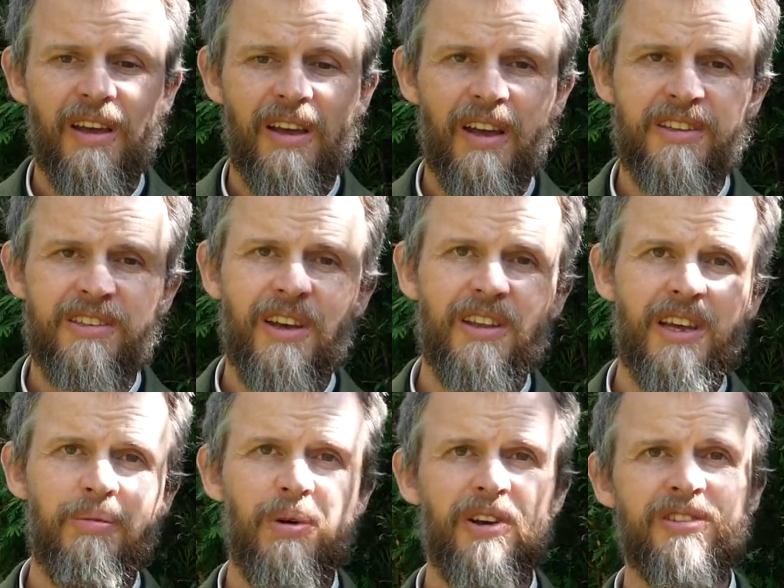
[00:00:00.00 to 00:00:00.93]
And so the
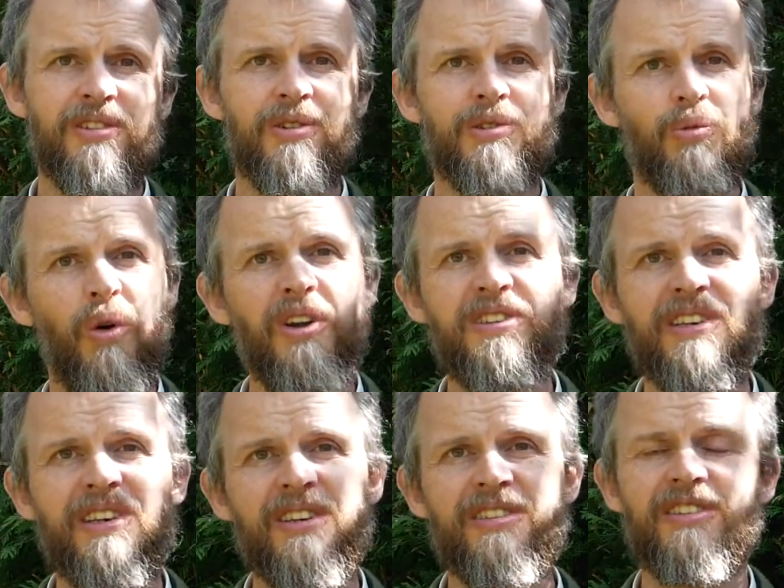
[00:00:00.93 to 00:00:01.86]
apostles wanted
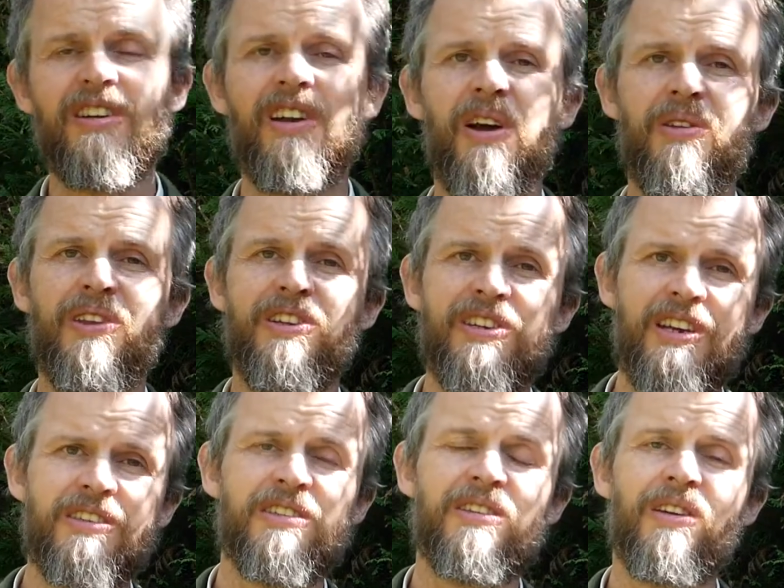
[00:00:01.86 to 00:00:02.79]
us to know that
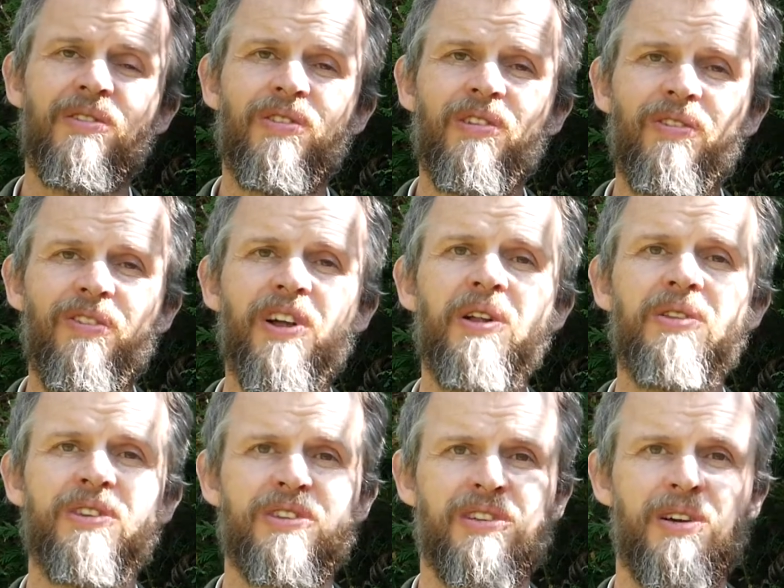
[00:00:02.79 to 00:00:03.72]
Jesus had fulfilled
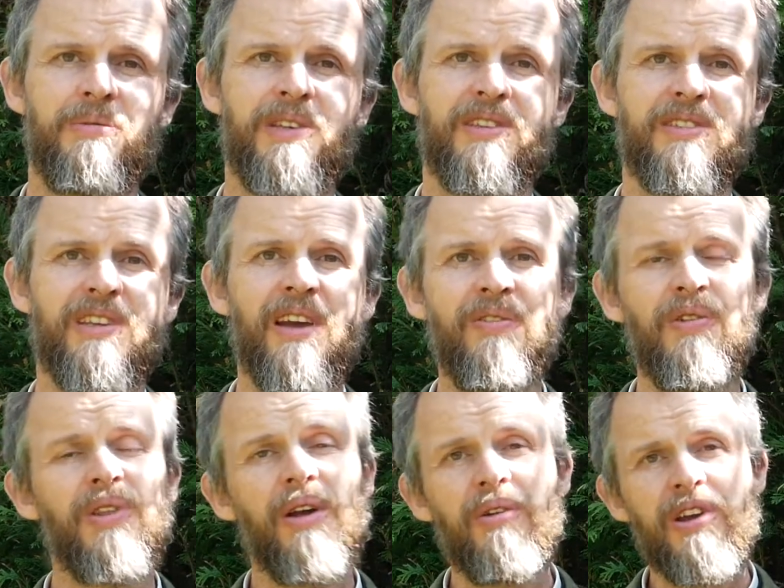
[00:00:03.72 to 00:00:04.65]
the Scriptures. Therefore
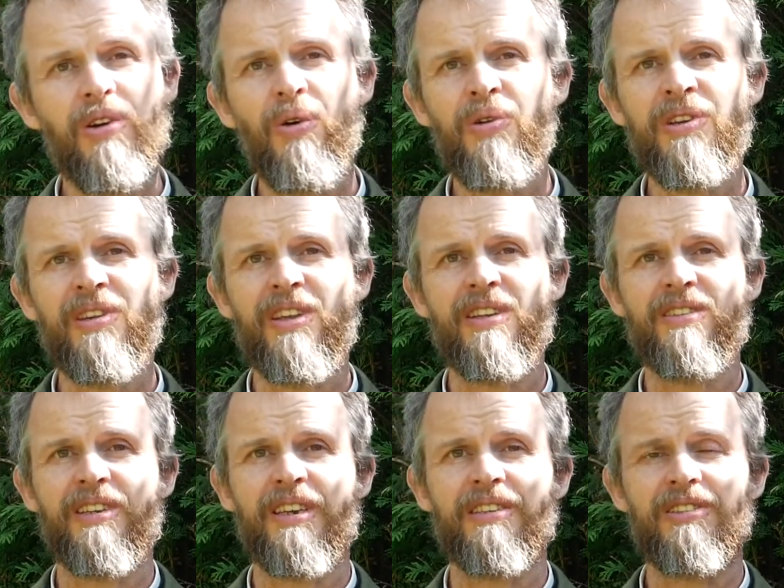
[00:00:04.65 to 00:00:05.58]
they recorded these
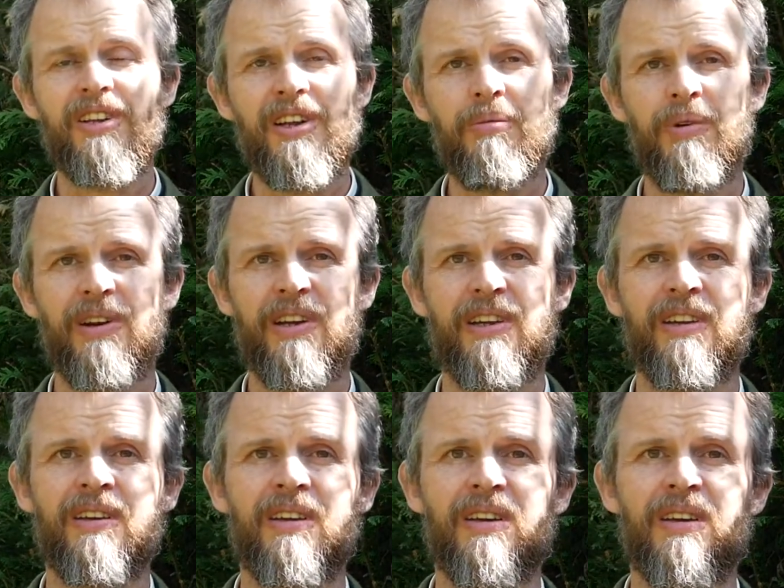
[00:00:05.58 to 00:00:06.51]
things deliberately.
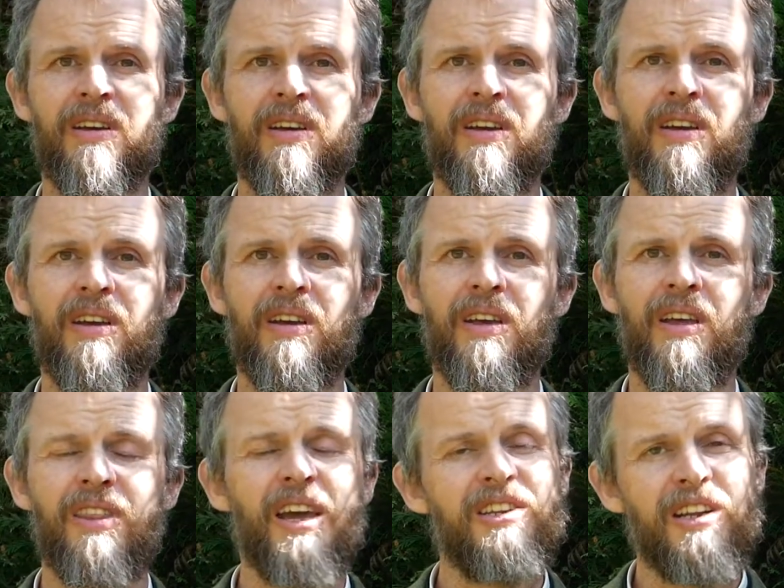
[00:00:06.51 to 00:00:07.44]

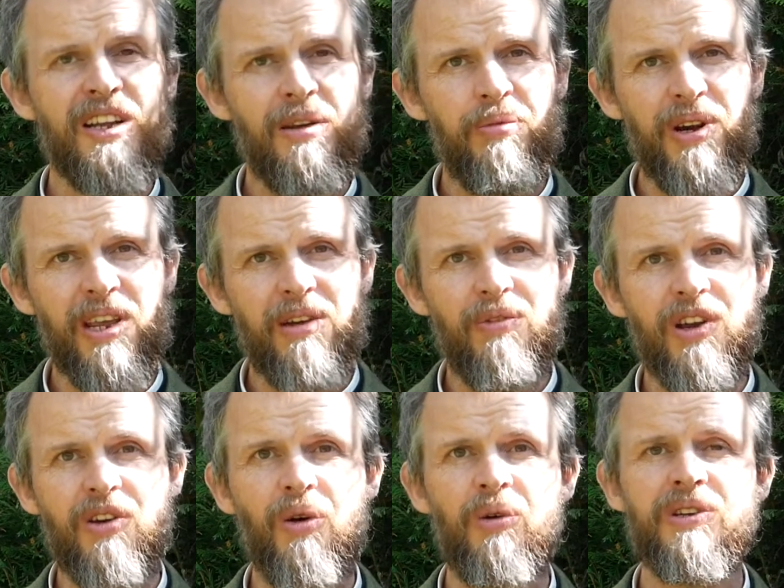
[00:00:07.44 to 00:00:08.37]
They deliberately
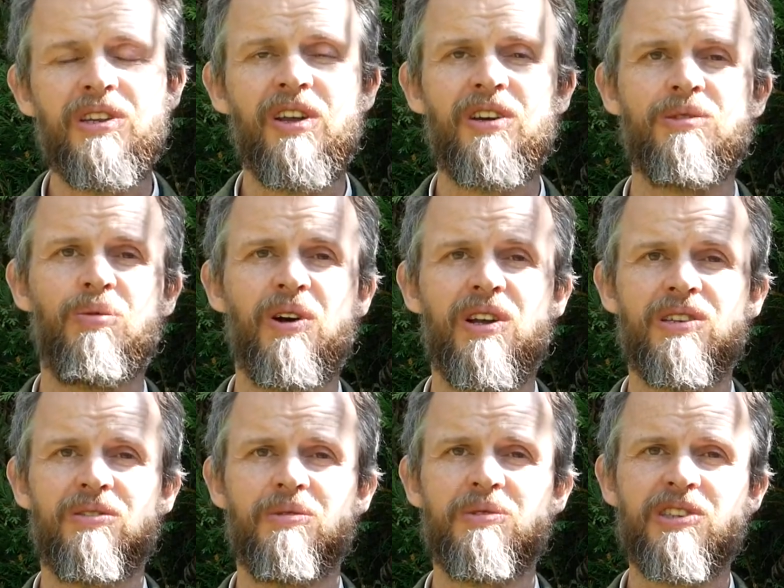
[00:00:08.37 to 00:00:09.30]
recorded those words
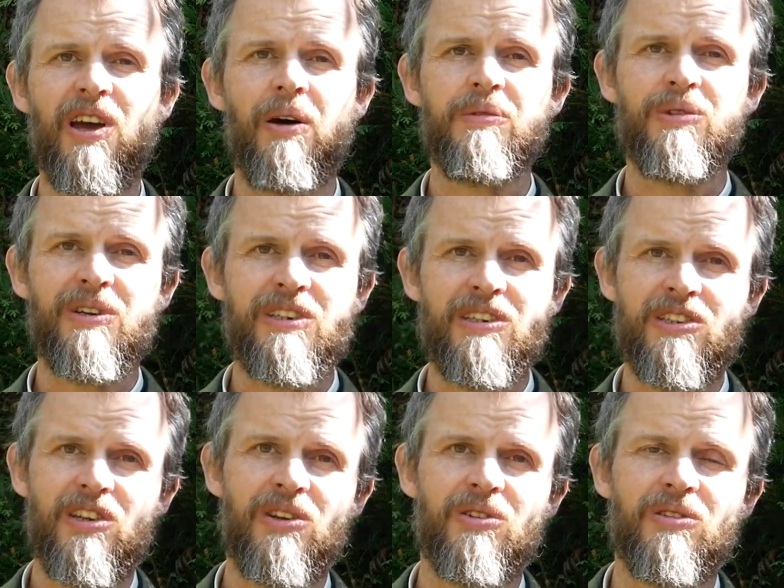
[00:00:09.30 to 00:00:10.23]
from Psalm
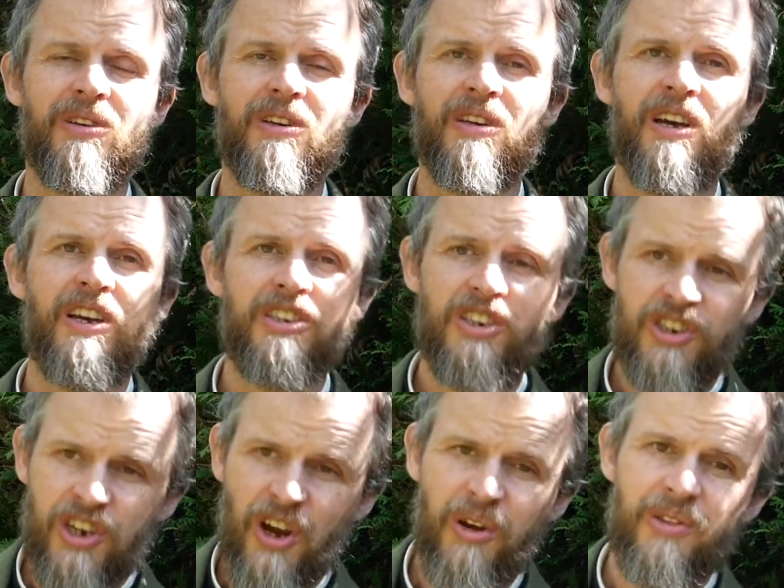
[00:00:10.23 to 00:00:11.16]
22 to
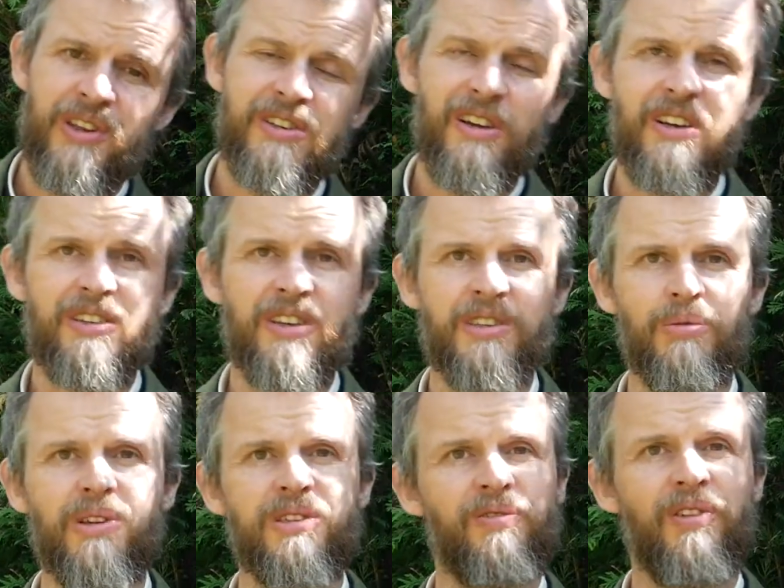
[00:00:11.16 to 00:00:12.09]
show that Jesus
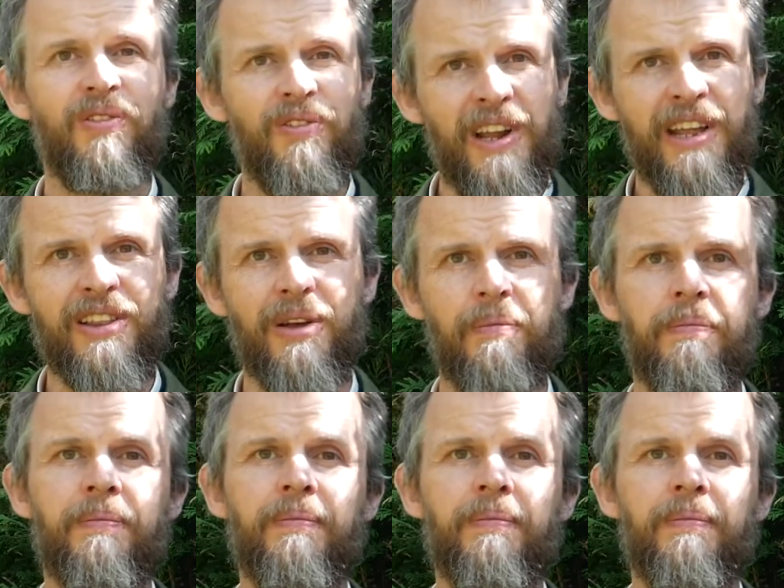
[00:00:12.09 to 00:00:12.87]
was fulfilling them,